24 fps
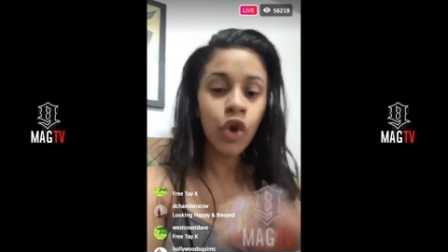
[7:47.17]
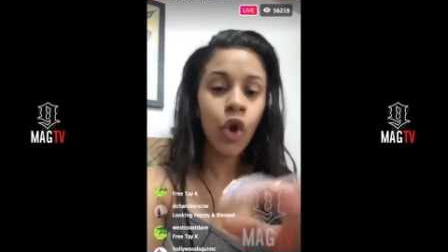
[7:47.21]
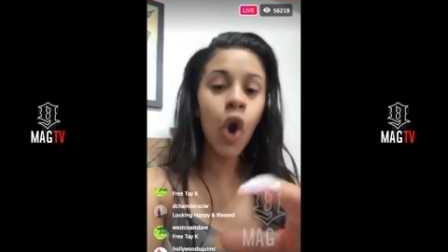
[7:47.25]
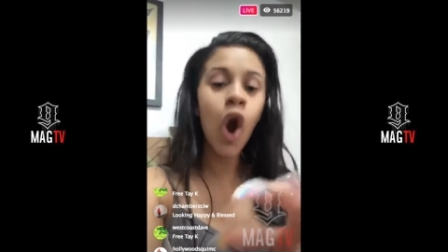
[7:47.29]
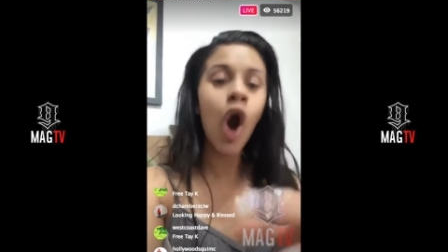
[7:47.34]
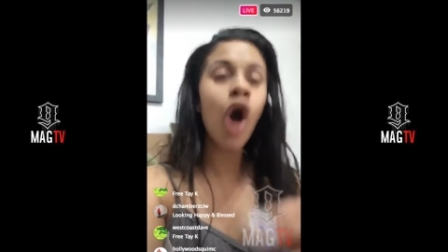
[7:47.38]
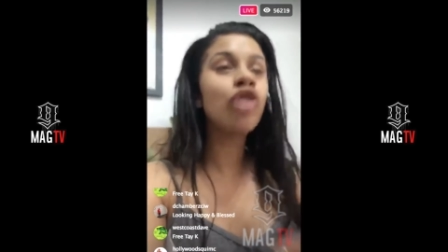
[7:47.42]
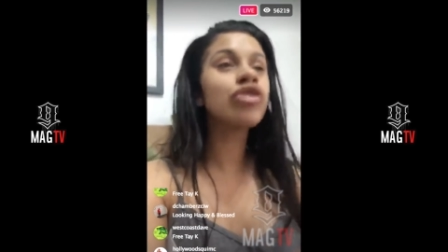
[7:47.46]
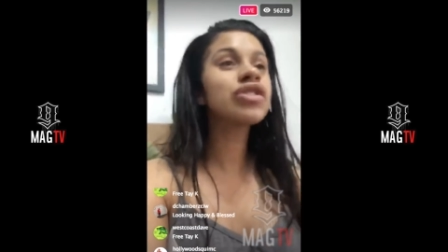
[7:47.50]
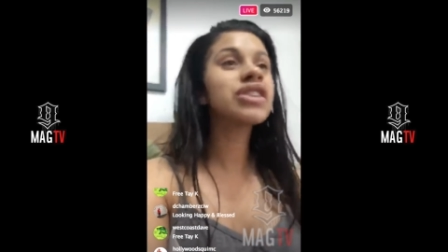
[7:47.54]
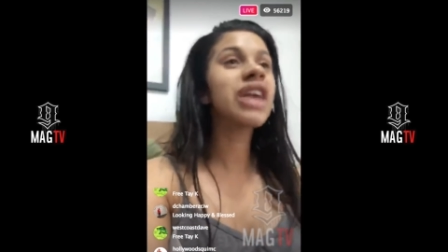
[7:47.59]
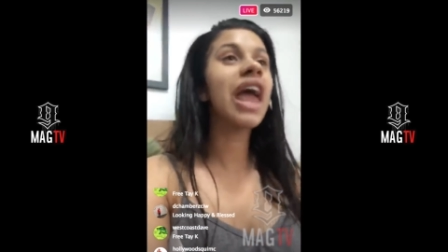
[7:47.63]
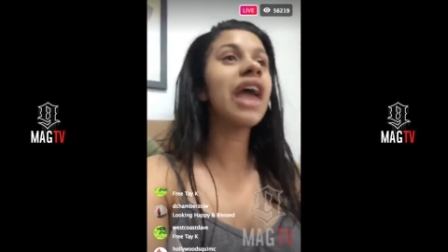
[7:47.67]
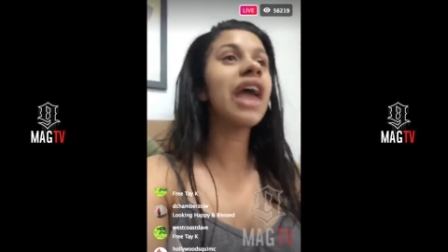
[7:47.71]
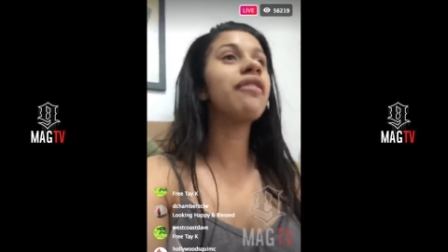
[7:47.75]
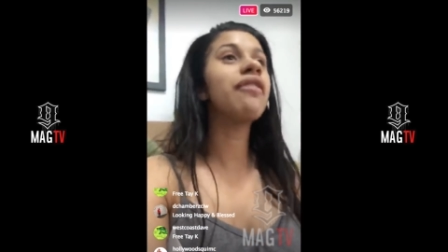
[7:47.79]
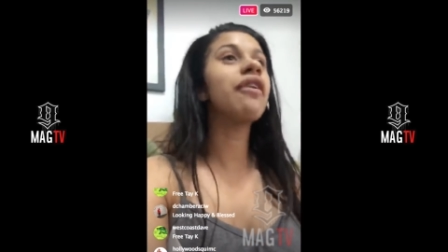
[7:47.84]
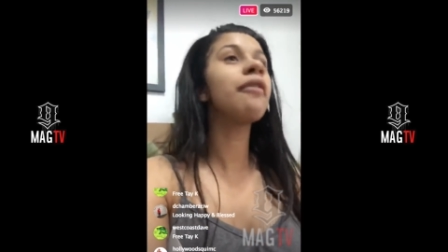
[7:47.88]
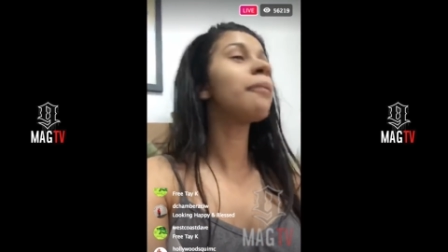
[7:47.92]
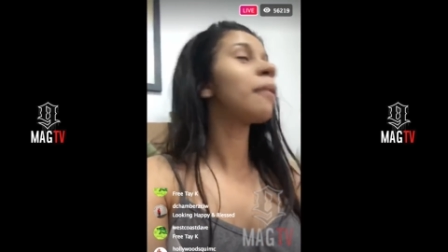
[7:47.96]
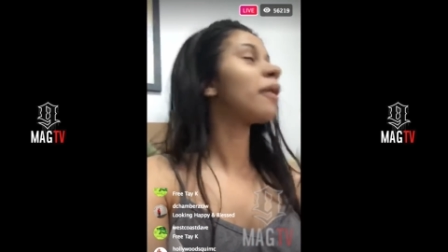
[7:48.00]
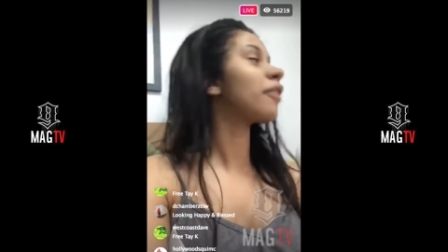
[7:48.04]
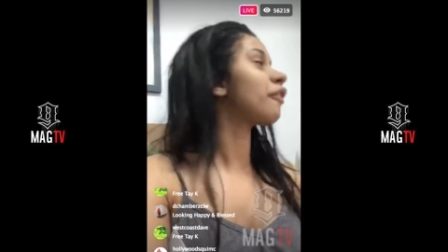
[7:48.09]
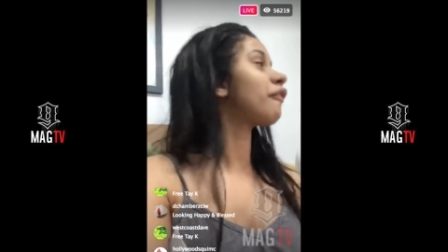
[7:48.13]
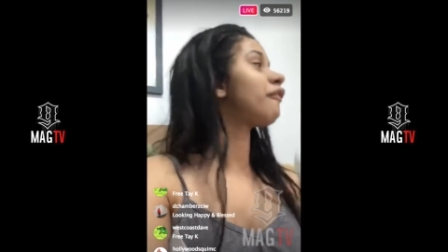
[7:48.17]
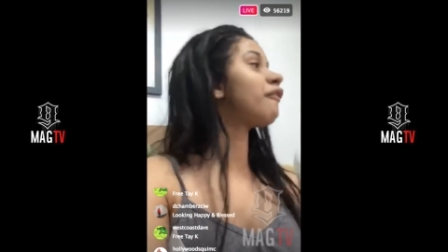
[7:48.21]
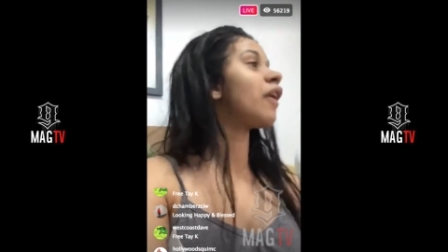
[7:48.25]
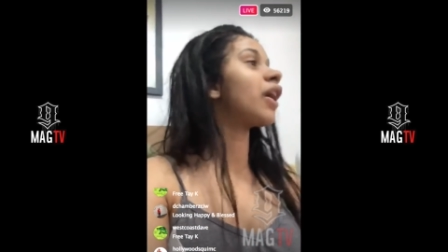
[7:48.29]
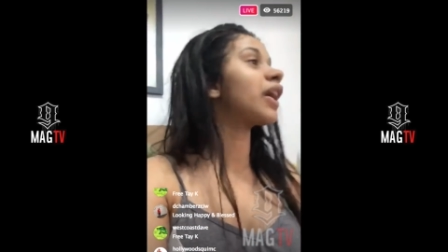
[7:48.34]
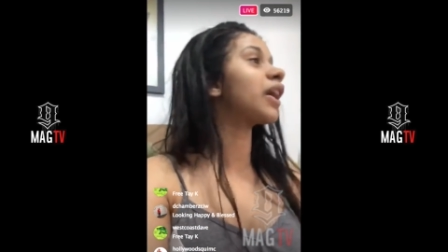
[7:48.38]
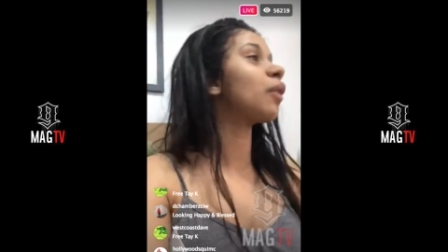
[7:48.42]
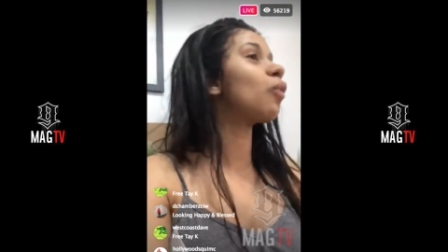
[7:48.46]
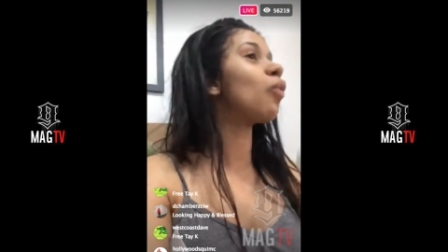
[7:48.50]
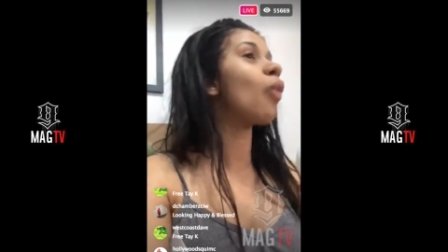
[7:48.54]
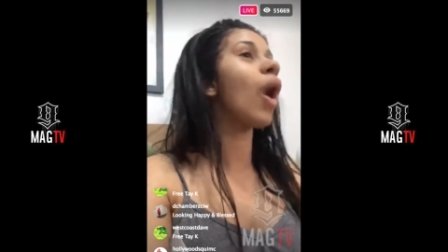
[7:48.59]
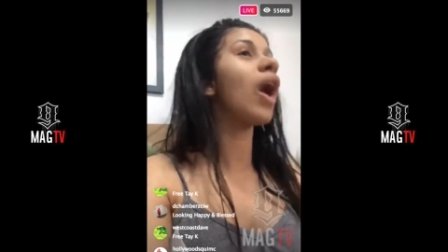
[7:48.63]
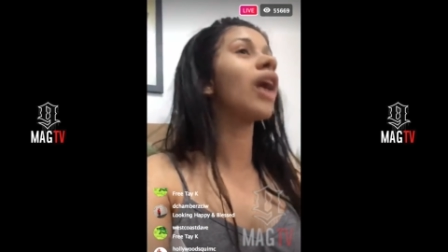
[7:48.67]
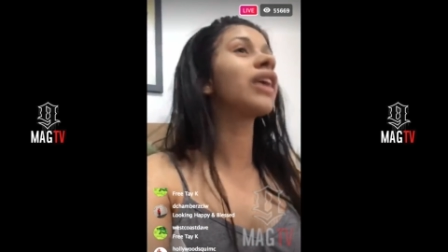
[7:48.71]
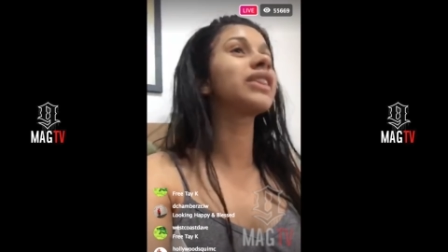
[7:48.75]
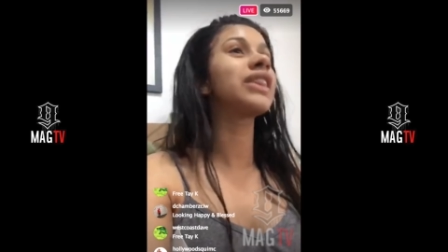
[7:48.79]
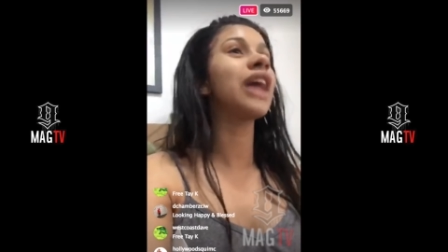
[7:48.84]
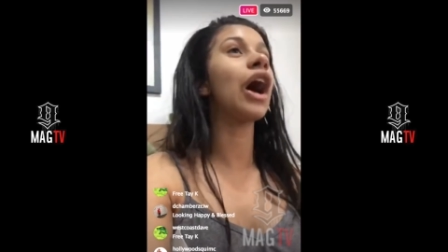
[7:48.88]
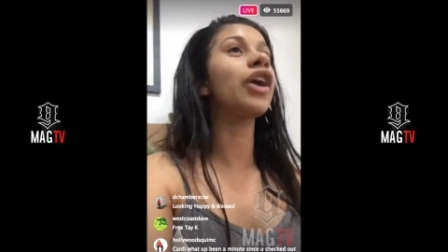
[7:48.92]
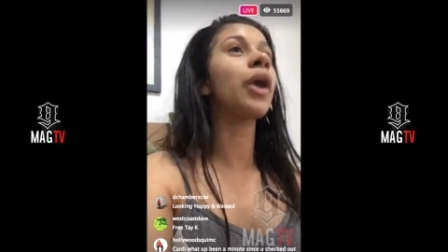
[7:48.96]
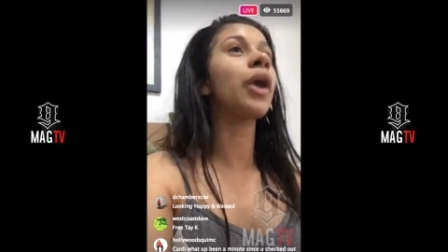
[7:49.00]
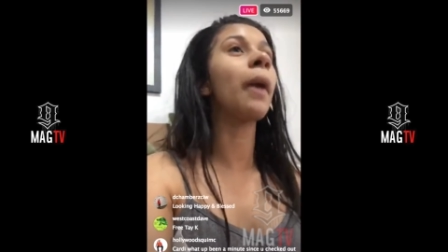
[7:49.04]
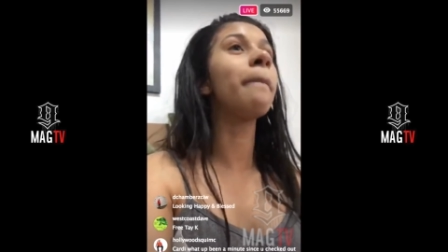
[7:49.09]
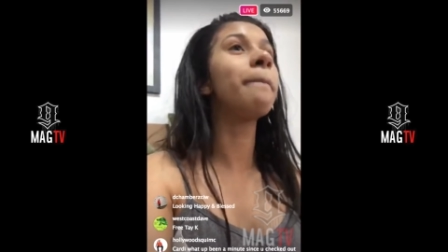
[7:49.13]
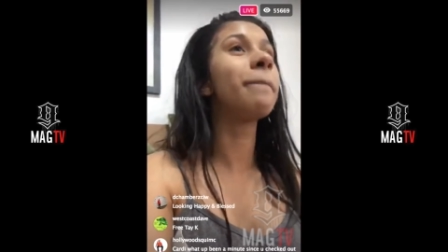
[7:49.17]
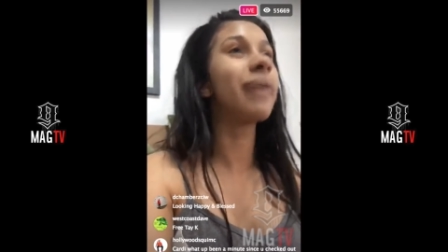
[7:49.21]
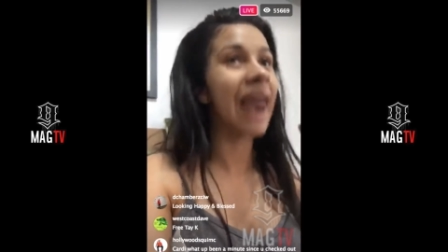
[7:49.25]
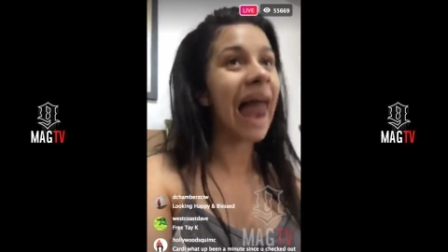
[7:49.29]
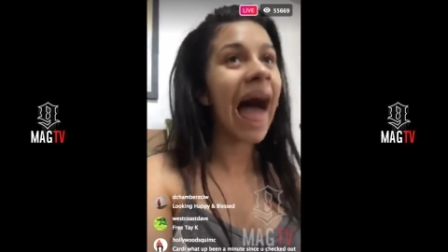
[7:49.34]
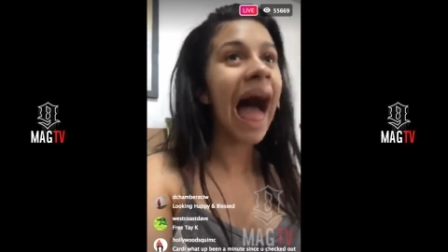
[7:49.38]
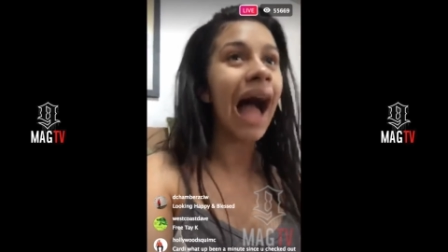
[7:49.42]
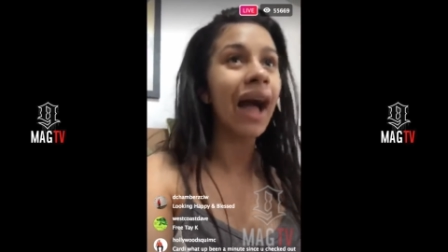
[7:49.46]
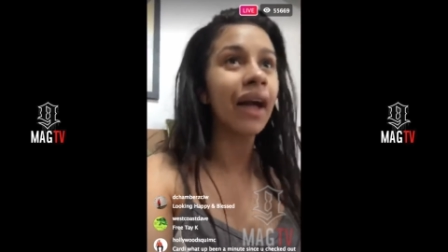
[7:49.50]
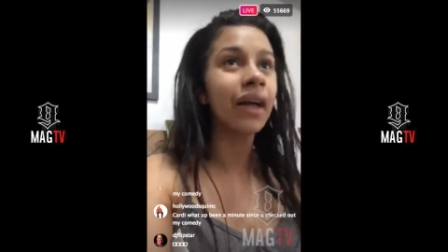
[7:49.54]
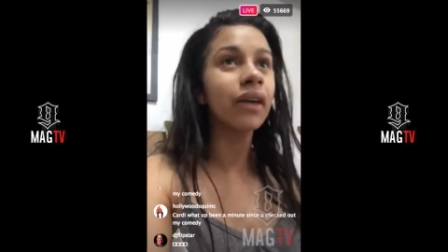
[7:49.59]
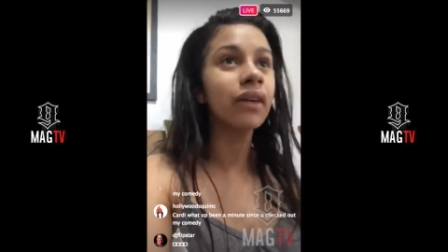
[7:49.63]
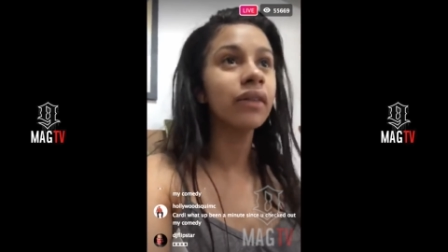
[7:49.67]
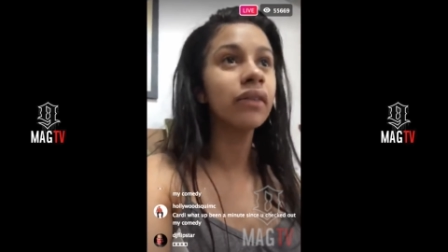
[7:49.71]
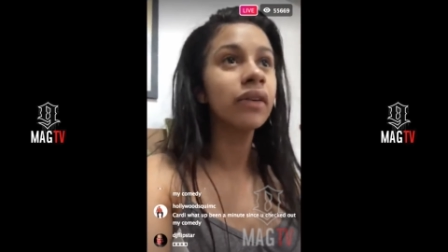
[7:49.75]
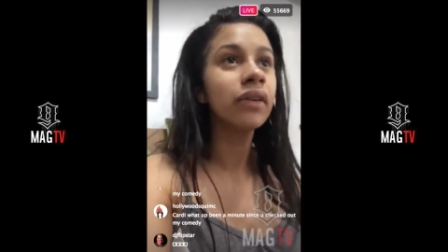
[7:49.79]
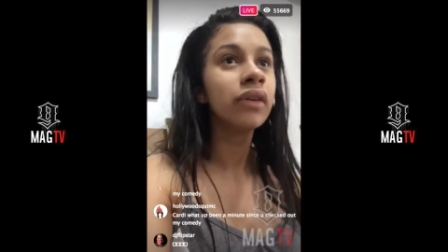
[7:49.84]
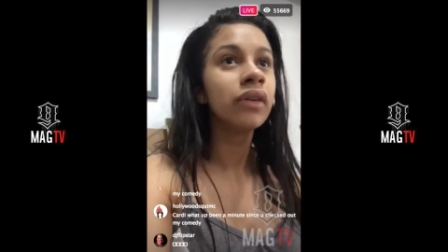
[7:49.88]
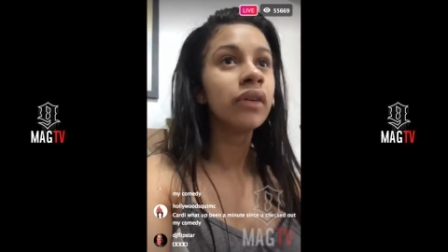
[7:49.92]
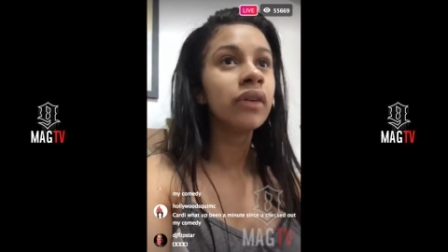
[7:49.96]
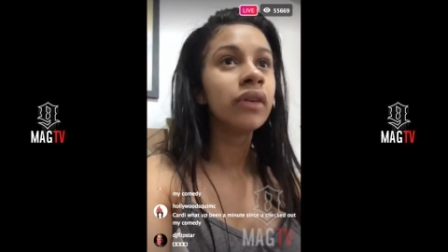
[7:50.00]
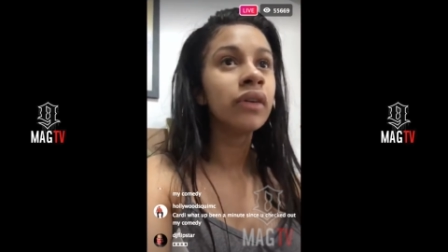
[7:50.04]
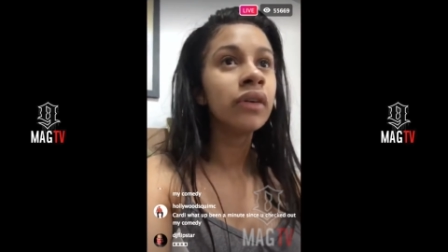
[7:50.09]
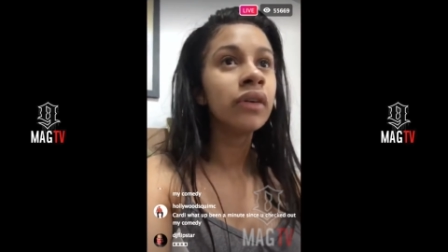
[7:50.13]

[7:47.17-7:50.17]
You hoes can't even motherfucking walk down a block